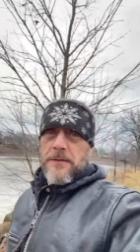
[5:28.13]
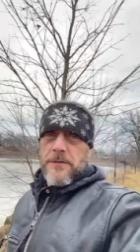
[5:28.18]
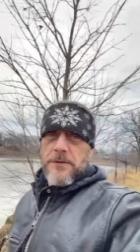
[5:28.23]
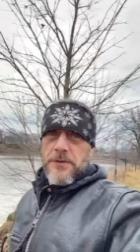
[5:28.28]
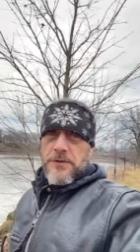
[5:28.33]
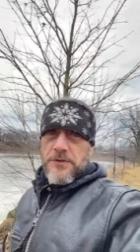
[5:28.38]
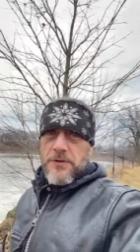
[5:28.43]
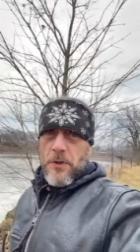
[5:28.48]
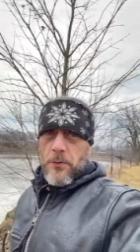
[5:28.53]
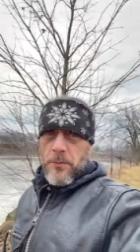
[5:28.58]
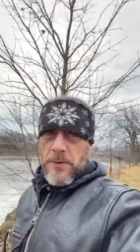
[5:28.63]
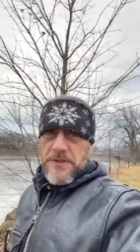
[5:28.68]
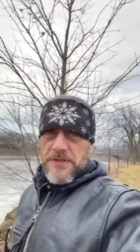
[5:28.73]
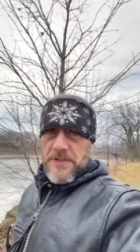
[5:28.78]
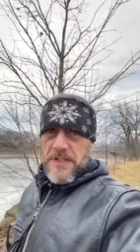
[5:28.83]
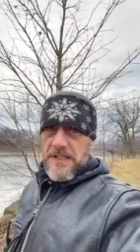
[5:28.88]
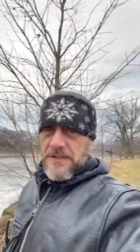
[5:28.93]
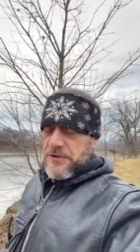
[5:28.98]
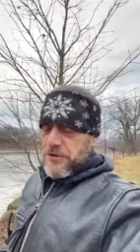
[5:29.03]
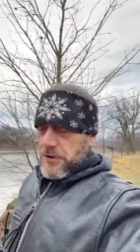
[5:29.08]
There's no reason
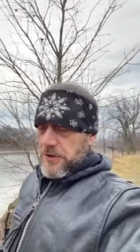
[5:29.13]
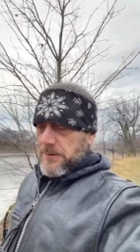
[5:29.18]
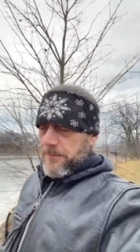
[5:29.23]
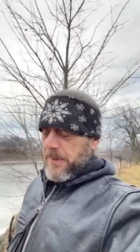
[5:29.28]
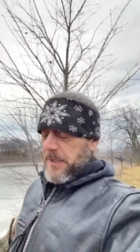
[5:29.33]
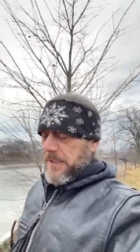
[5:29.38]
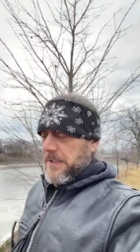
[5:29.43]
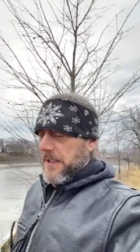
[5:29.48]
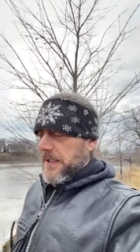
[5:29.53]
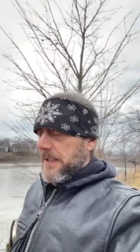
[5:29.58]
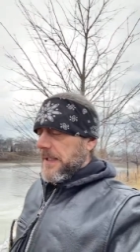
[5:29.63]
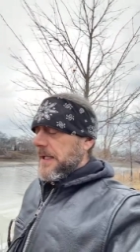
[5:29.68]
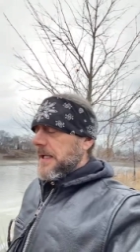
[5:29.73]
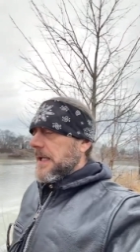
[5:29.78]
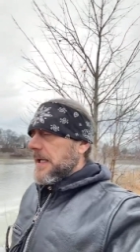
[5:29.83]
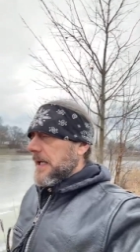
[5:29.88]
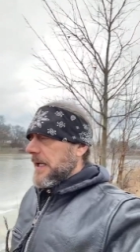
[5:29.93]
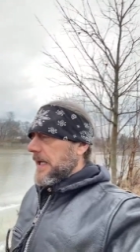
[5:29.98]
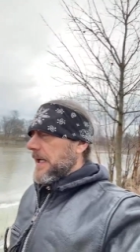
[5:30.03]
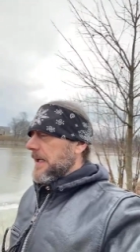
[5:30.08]
I should have been.
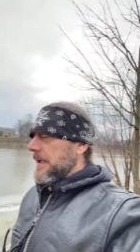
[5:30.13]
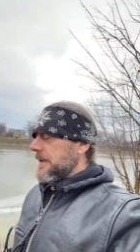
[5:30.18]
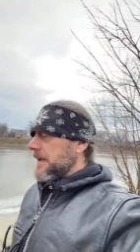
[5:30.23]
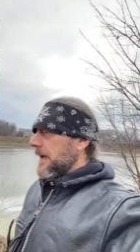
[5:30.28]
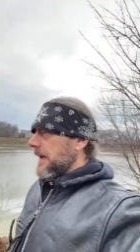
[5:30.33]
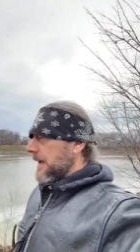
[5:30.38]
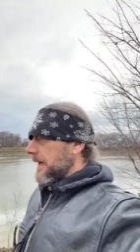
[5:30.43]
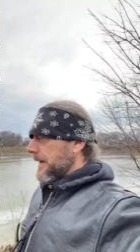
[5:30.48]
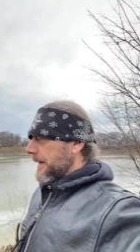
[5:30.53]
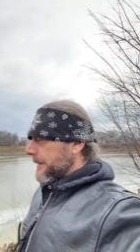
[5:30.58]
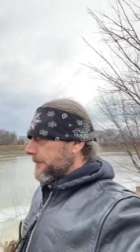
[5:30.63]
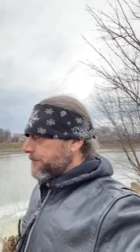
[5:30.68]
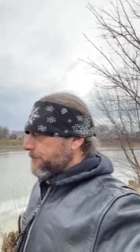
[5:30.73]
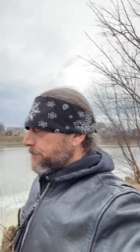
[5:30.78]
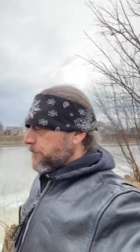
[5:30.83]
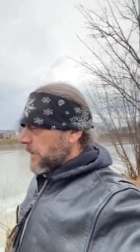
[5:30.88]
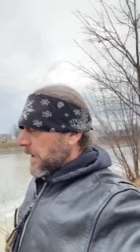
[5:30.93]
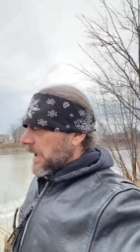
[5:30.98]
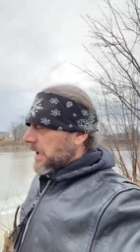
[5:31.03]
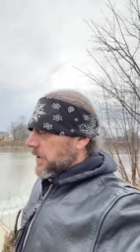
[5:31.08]
And
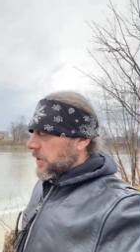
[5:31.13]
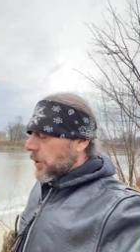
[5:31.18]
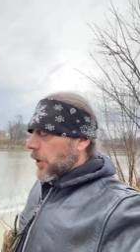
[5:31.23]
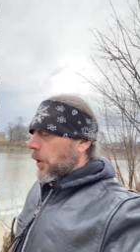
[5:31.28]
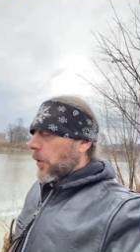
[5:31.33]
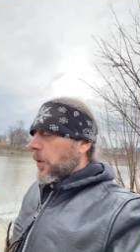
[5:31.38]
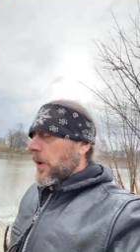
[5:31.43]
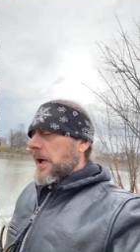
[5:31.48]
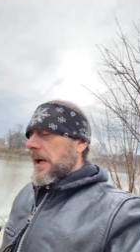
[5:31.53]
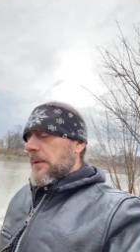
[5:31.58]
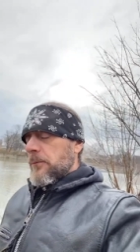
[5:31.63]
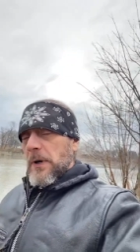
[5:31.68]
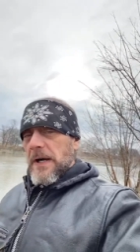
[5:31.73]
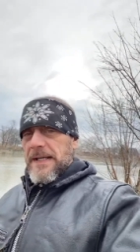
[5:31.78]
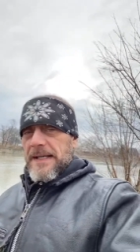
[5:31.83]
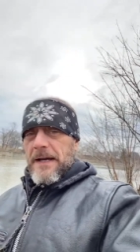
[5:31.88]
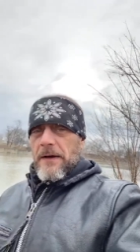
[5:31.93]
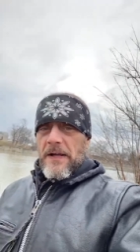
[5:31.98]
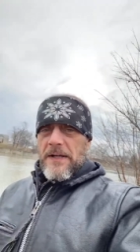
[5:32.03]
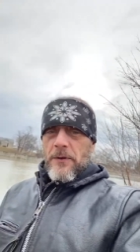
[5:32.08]
you know, right
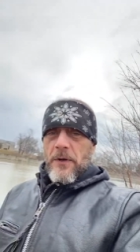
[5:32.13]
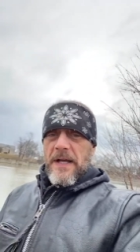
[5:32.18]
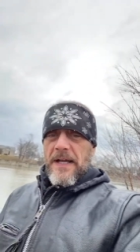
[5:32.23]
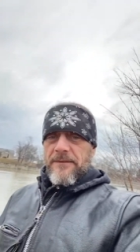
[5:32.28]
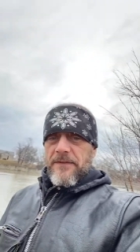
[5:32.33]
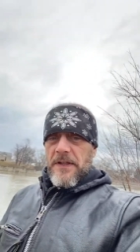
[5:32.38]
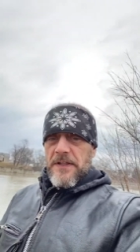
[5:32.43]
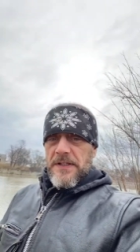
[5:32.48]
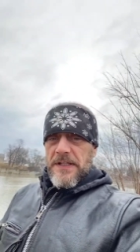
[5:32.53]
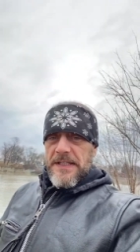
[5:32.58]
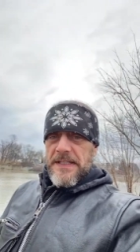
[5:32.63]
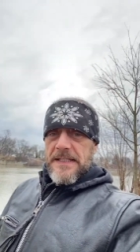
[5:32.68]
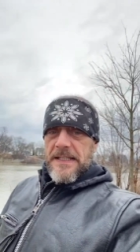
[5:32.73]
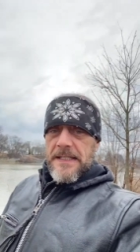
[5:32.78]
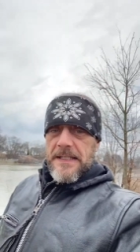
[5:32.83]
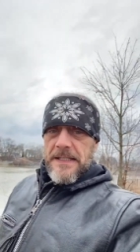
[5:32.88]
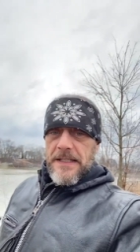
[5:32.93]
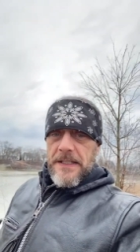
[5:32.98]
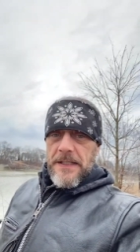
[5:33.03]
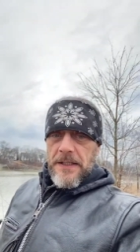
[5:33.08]
now I don't have the link
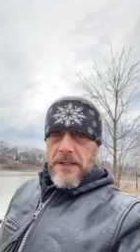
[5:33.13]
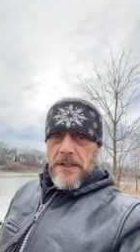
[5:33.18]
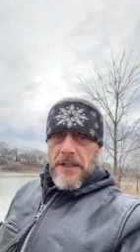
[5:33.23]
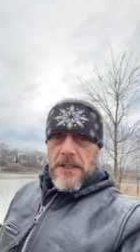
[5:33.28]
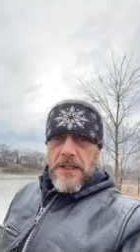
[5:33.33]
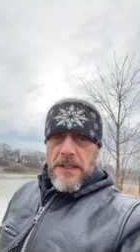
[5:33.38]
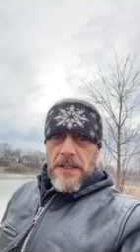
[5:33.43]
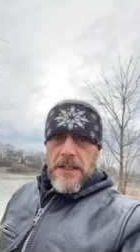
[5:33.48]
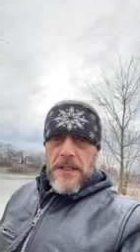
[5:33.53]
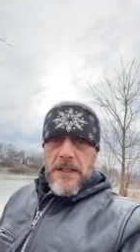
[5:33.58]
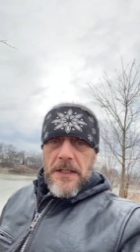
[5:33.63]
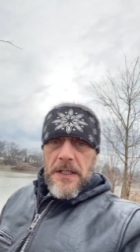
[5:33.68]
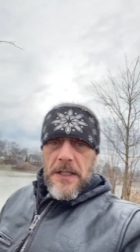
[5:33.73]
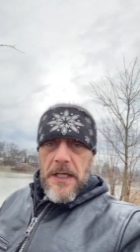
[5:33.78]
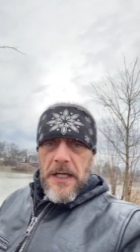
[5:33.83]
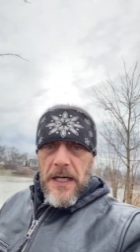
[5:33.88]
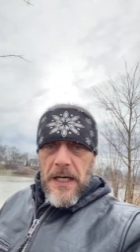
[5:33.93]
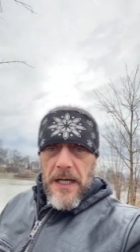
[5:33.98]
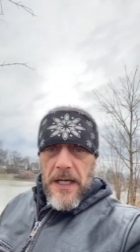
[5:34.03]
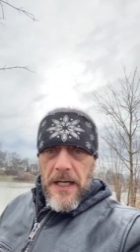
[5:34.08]
in there.
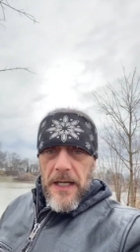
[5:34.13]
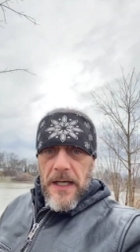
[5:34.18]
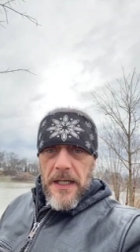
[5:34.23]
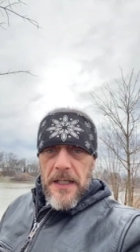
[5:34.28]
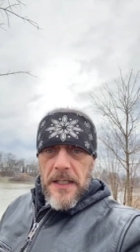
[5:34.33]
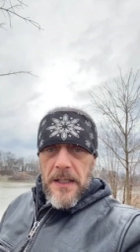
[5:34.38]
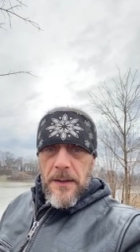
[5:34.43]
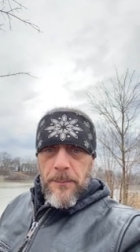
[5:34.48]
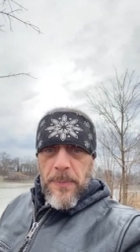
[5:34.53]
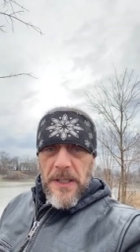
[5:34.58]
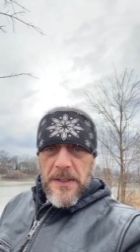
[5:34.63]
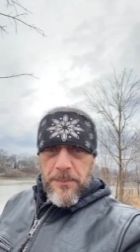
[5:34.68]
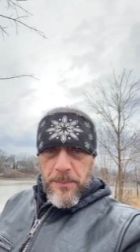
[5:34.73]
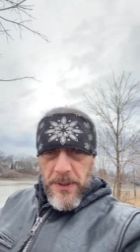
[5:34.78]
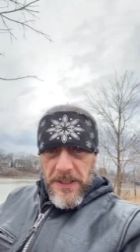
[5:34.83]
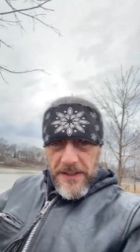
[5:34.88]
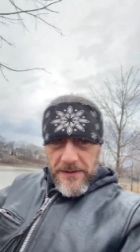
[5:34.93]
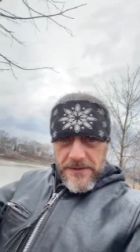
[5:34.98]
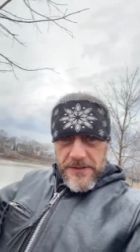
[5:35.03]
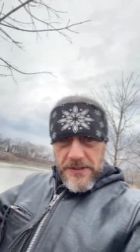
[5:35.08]
Buck
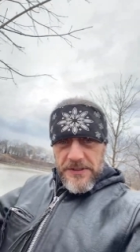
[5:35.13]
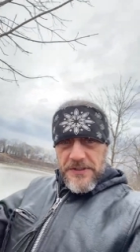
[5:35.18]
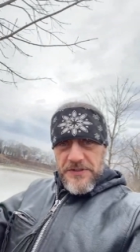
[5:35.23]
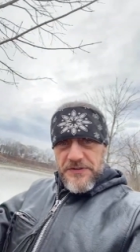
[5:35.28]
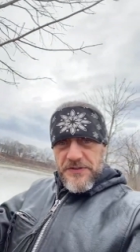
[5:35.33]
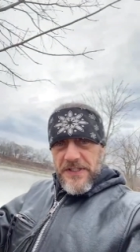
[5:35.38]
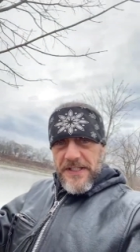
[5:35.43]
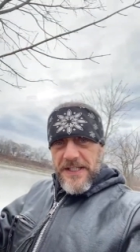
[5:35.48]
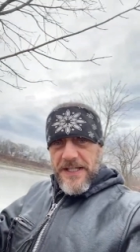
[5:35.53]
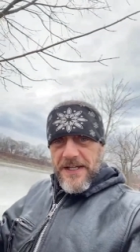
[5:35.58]
Brown, good to see you.